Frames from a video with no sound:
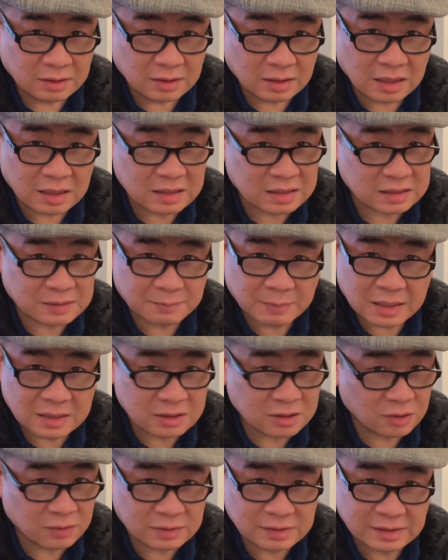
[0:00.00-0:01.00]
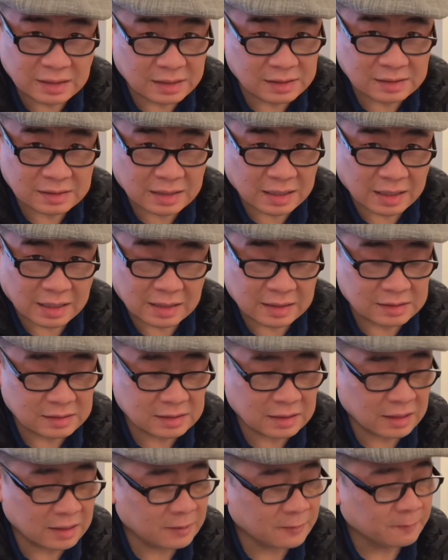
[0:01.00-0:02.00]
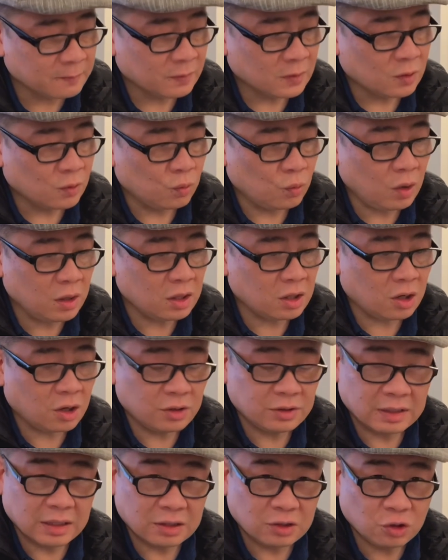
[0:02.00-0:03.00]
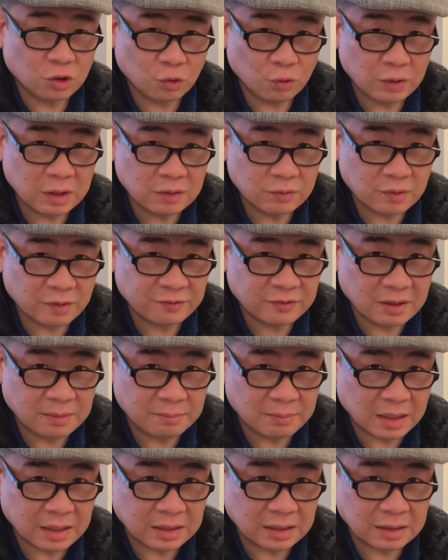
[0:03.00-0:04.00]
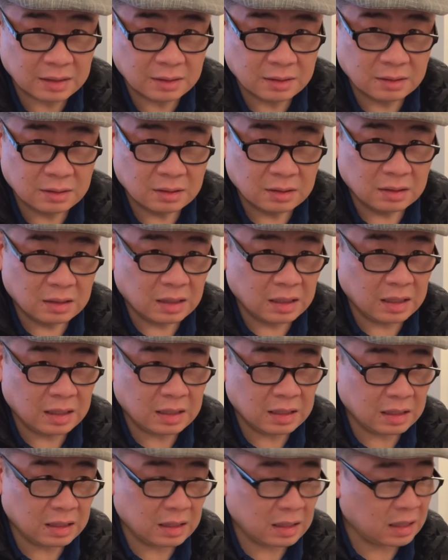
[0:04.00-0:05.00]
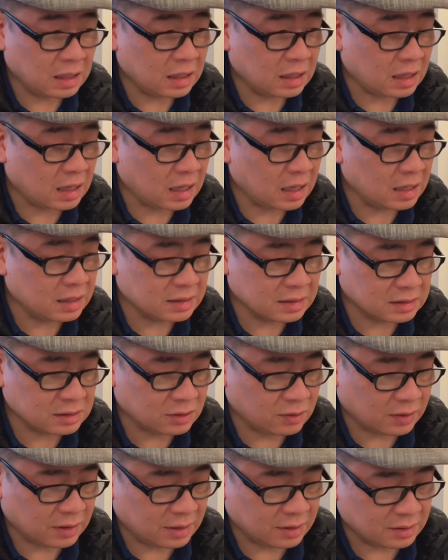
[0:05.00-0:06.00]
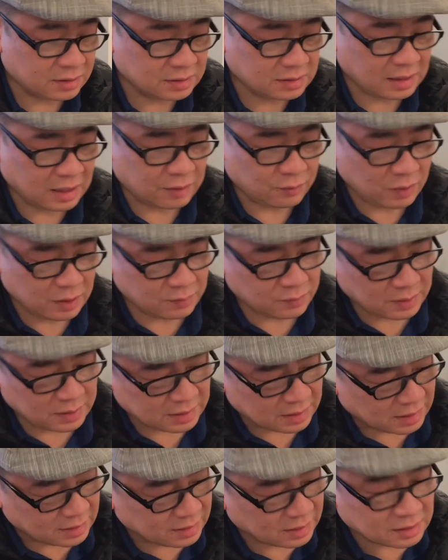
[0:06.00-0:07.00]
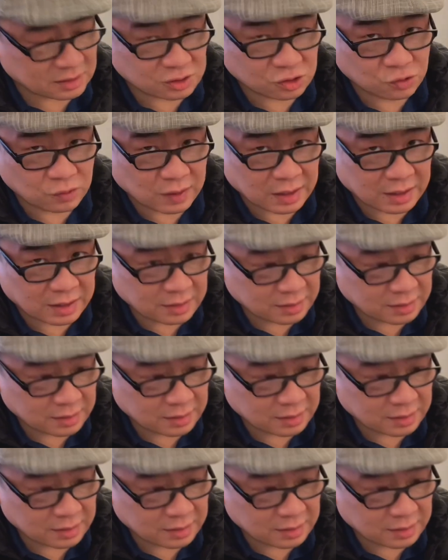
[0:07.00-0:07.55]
It just makes no sense, guys. Like, what are they doing with the money? I just don't understand. Wait, I think it's dry.